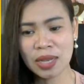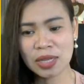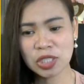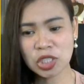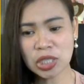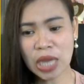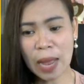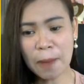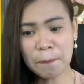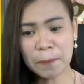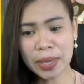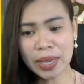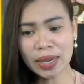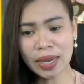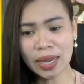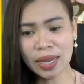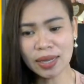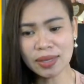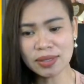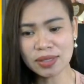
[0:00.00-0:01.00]

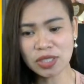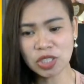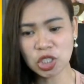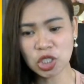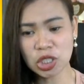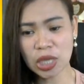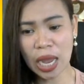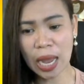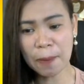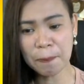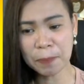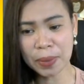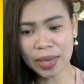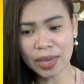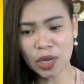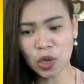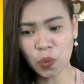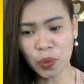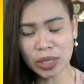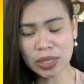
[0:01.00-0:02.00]

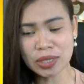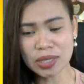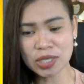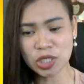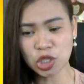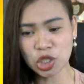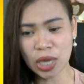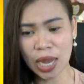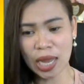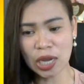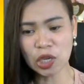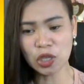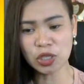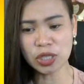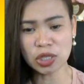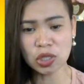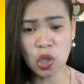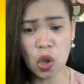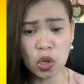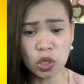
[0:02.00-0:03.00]
Chopping with Shano,
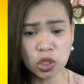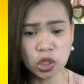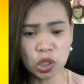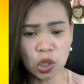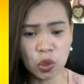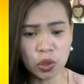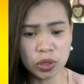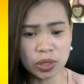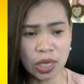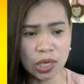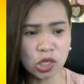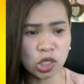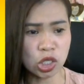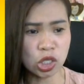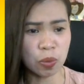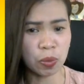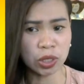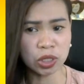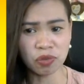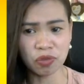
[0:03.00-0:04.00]
the Talk Show. Thank you
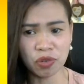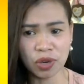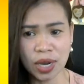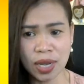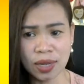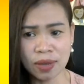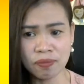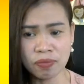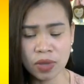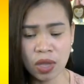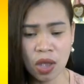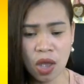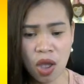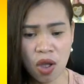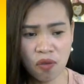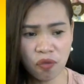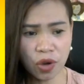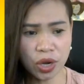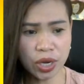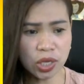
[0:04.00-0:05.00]
so much
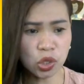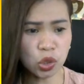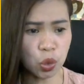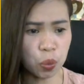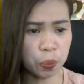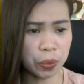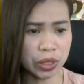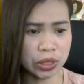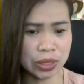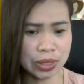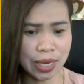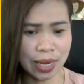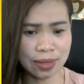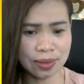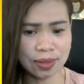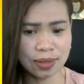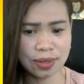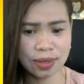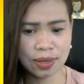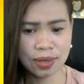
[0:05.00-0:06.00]
for the super chat.
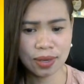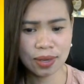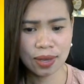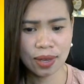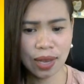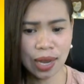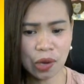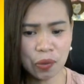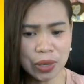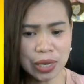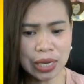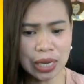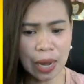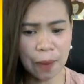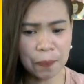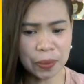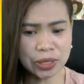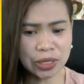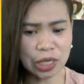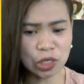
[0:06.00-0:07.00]
I really
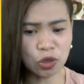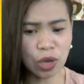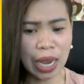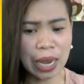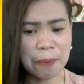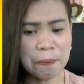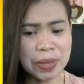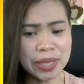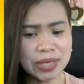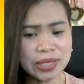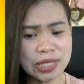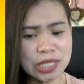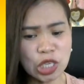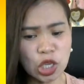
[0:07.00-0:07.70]
appreciate you. I miss